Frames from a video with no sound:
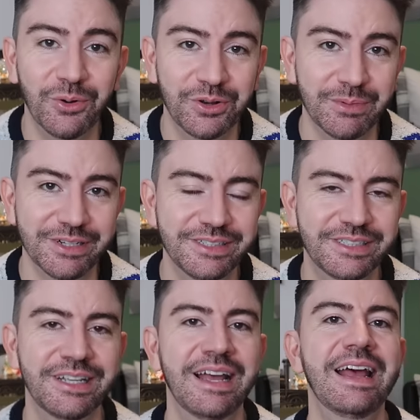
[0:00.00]

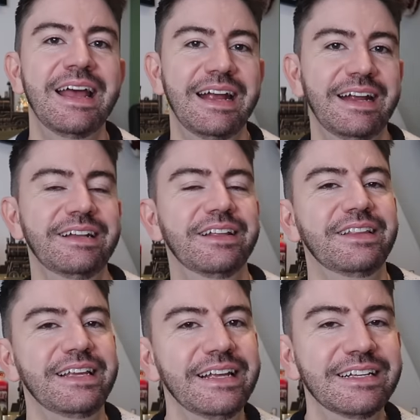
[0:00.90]
ornaments in
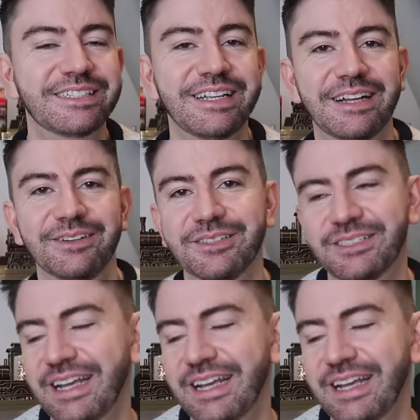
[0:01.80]
the sales